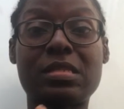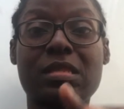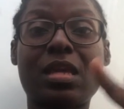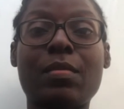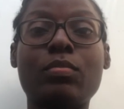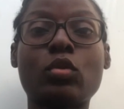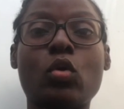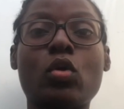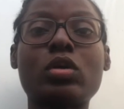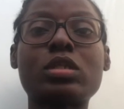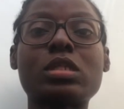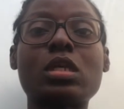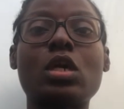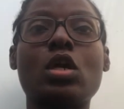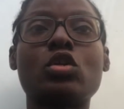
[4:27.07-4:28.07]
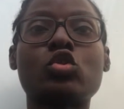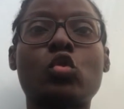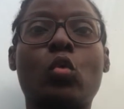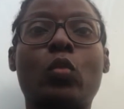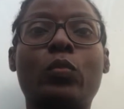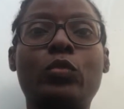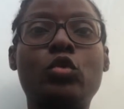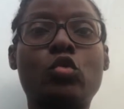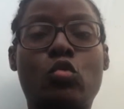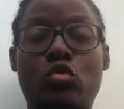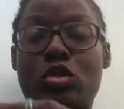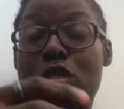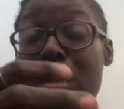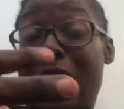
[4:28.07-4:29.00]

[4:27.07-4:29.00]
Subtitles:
their blogs. So you could